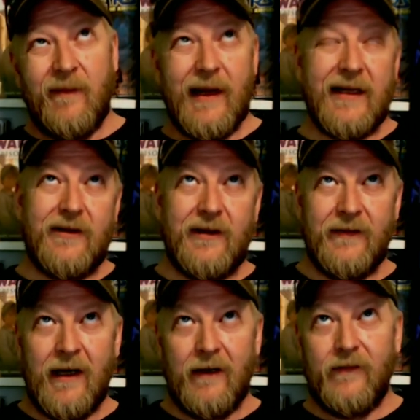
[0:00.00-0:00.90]
Masters
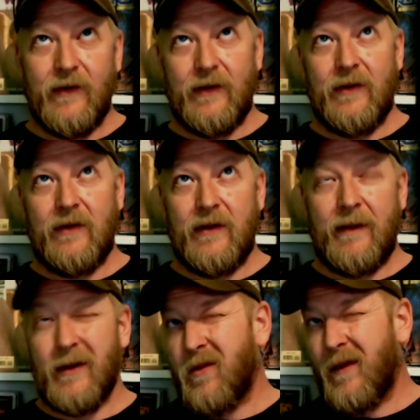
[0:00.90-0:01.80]
of Kung Fu
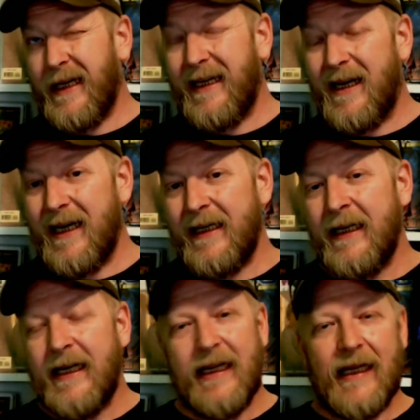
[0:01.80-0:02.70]
number 29,
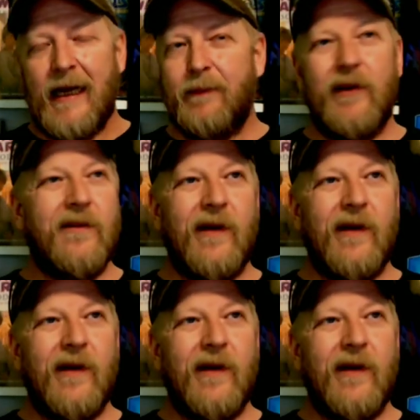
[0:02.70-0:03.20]
that book